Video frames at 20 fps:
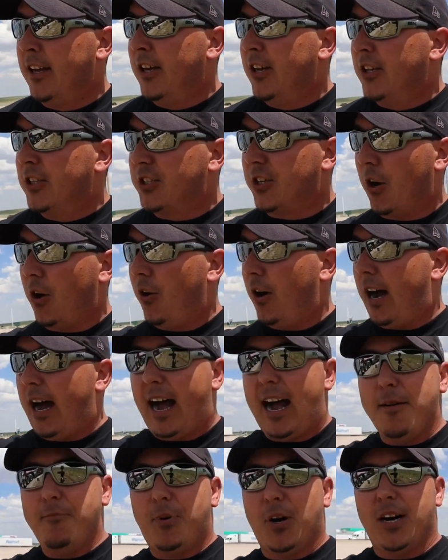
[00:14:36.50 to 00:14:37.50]
so
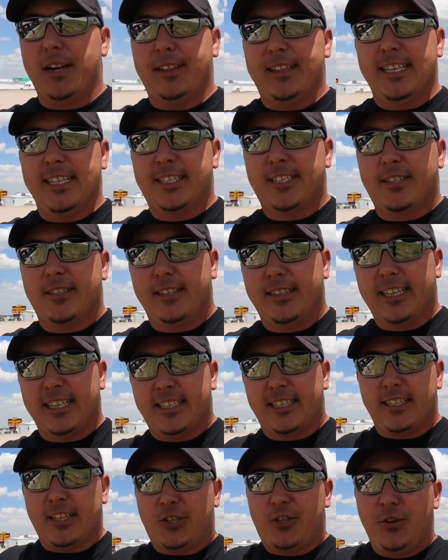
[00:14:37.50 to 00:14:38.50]
I bought this
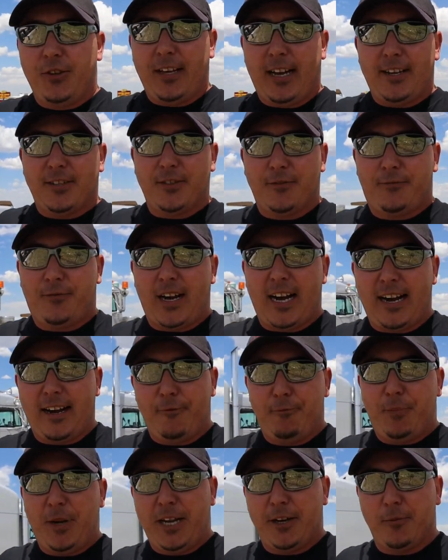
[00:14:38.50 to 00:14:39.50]
is a 2005
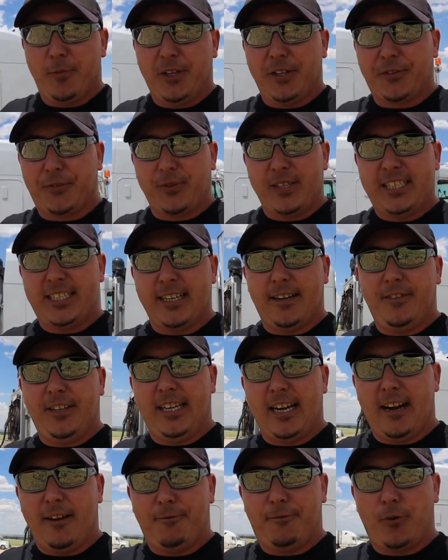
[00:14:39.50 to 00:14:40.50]
Peterbilt
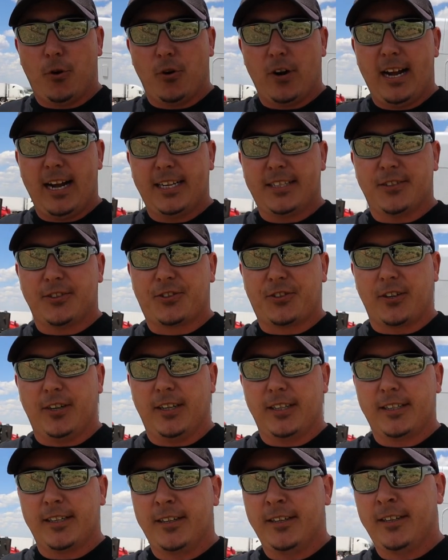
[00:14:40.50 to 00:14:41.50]
379 4-axle
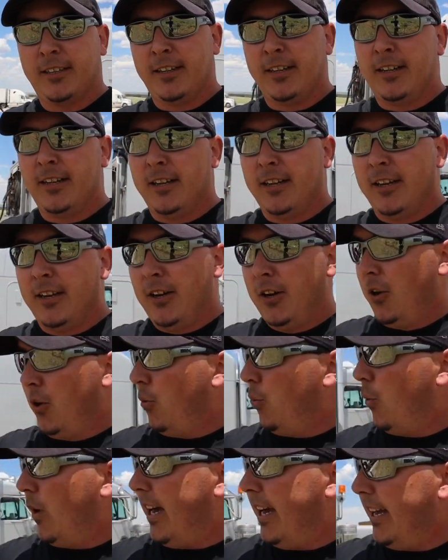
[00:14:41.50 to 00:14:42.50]
truck
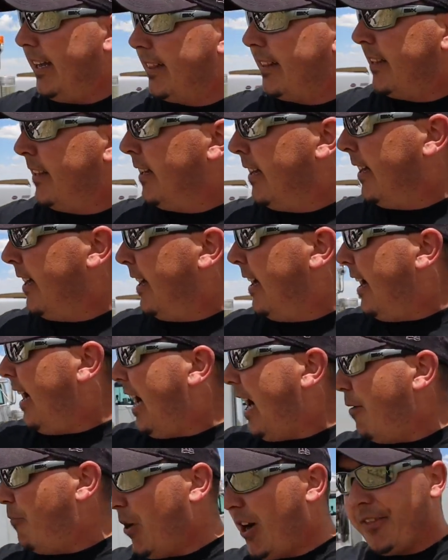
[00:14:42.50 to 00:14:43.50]
with,
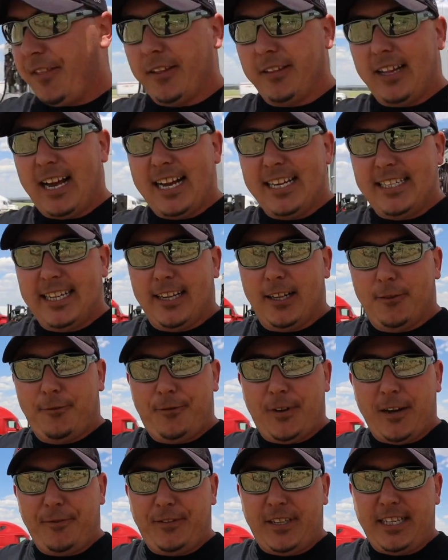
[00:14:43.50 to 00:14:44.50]
I bought the Liddell
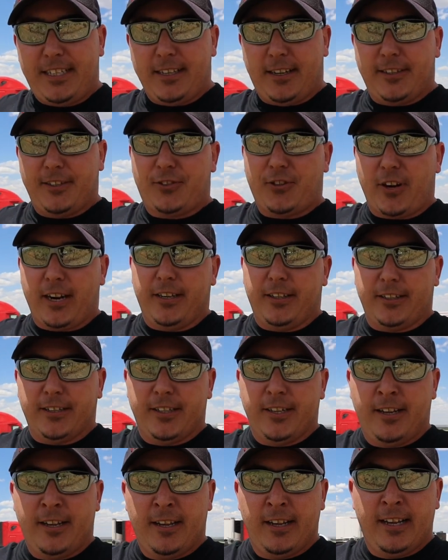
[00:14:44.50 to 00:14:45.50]
50-ton trailer,
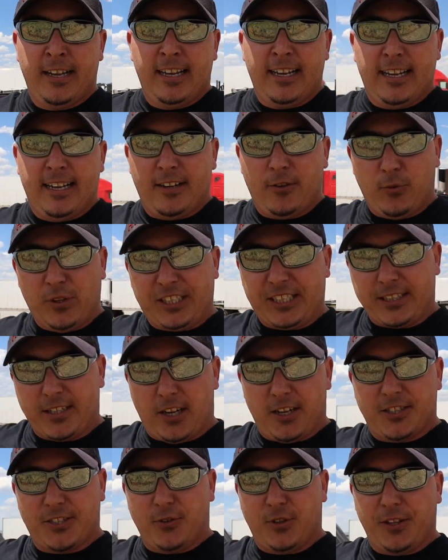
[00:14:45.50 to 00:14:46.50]
which is
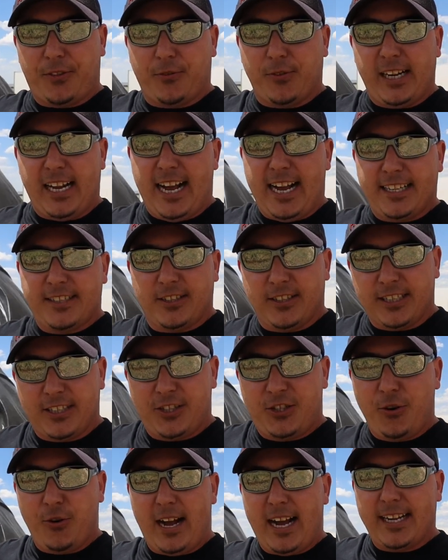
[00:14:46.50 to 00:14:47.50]
also a 3-axle.
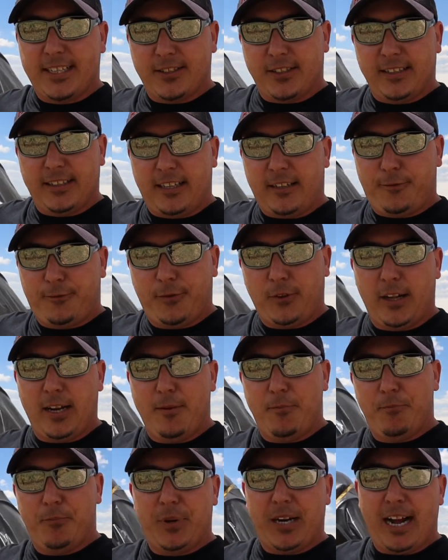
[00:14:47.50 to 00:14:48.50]
It's 2-axle and then a
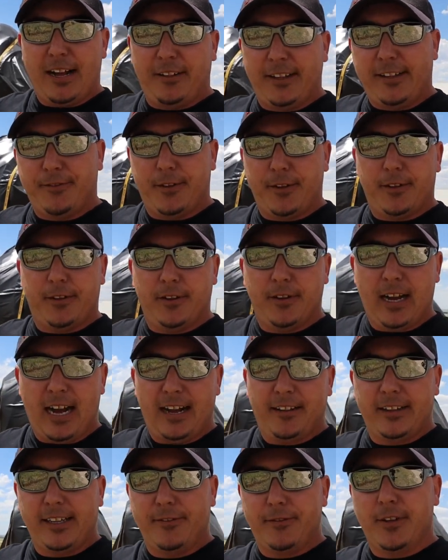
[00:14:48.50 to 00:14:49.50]
flip, but I leave the
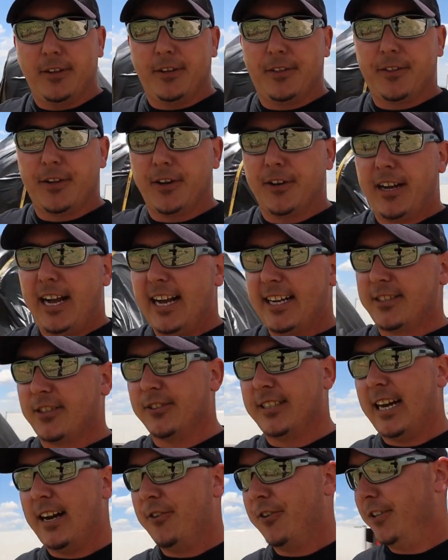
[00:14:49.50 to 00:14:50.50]
3rd axle
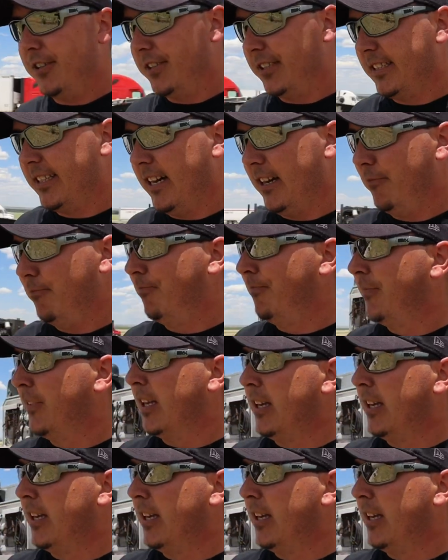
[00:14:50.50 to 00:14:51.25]
down all the time.